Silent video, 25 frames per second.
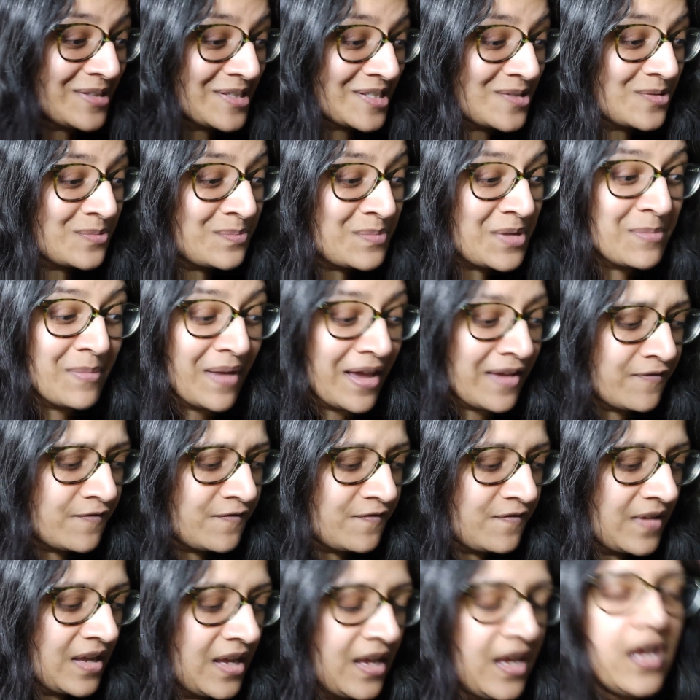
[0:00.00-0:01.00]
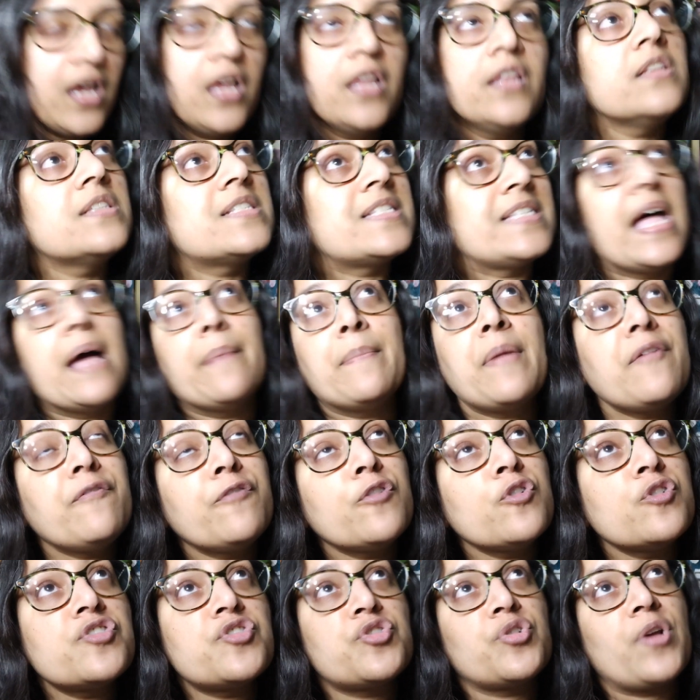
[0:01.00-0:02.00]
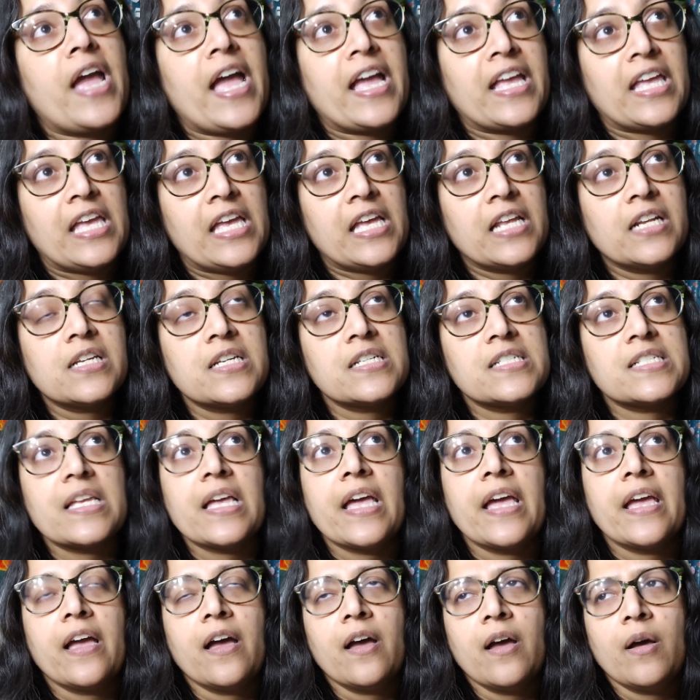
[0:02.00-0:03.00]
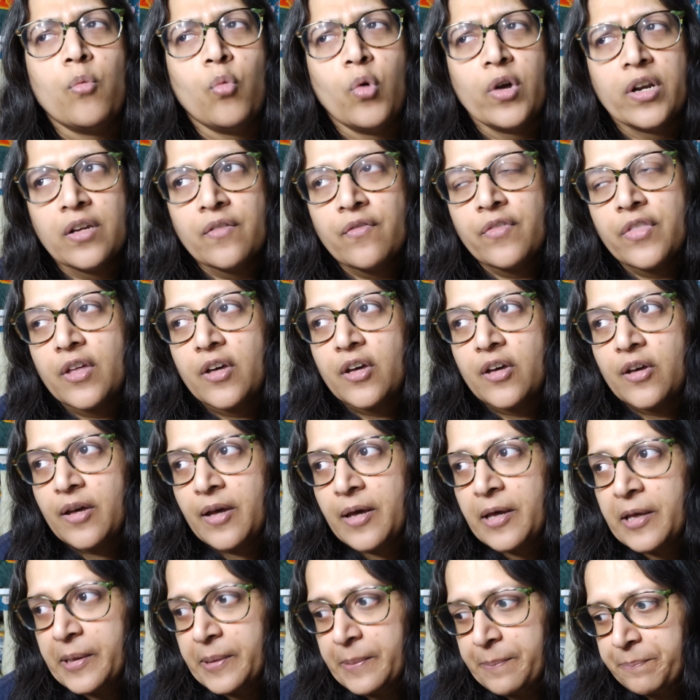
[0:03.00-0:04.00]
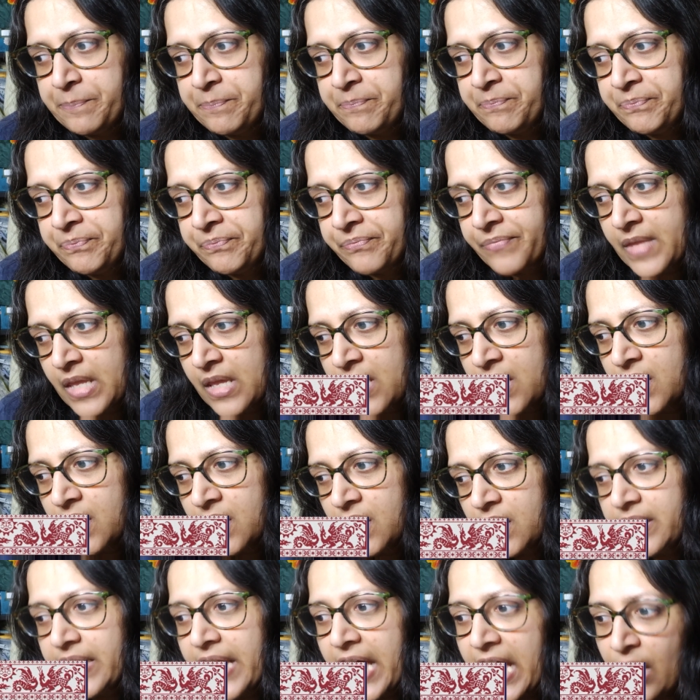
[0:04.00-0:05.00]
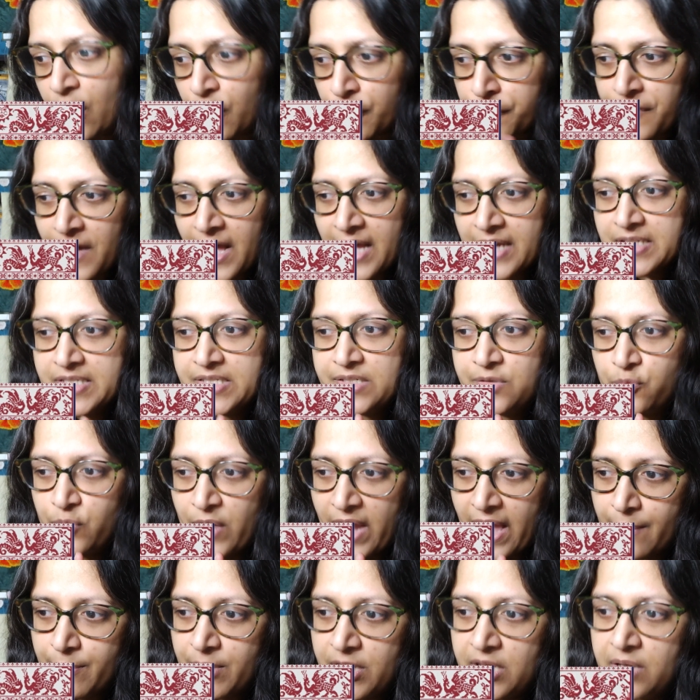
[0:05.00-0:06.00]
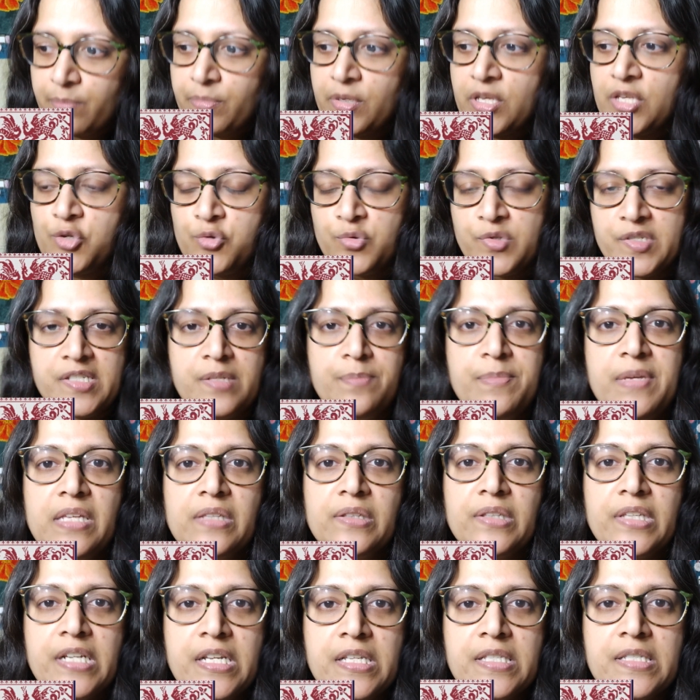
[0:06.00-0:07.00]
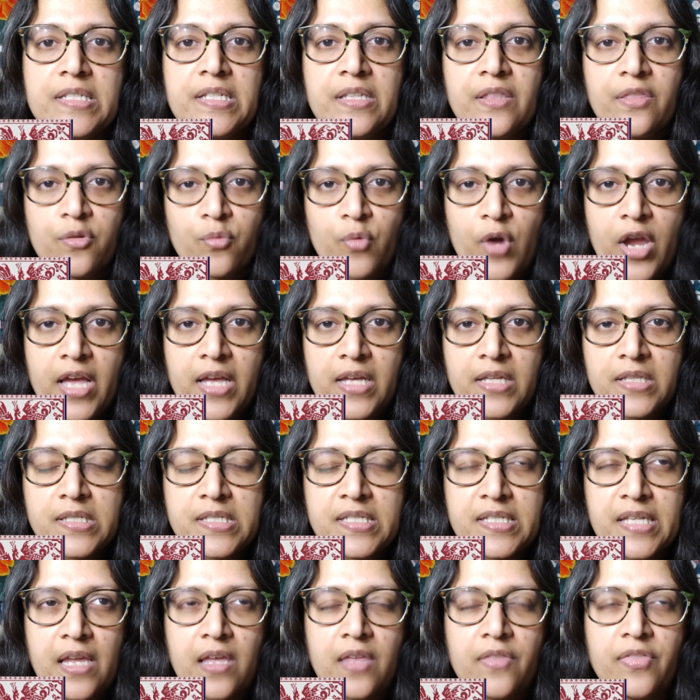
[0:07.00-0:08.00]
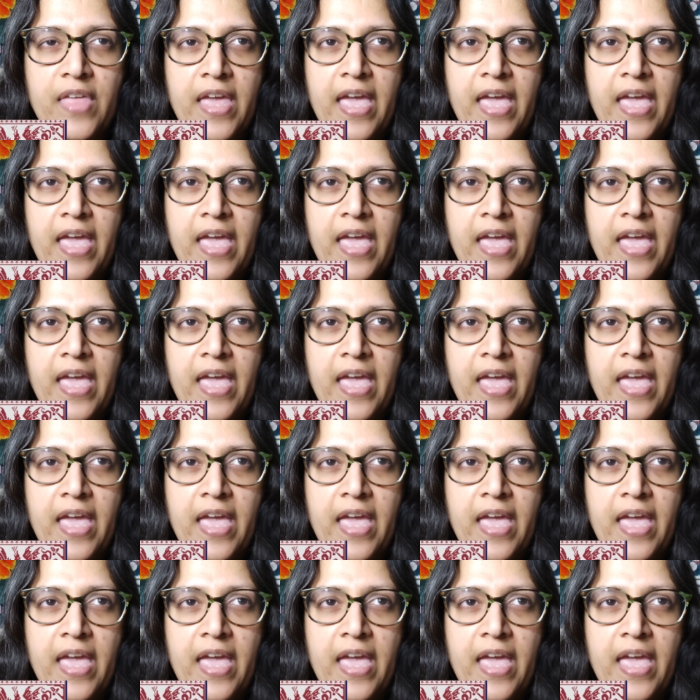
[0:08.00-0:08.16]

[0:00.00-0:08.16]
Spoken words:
this would be it's not my first dragon, because one of the, now Fox and Rabbit, but used to be Linens and Threads. Like,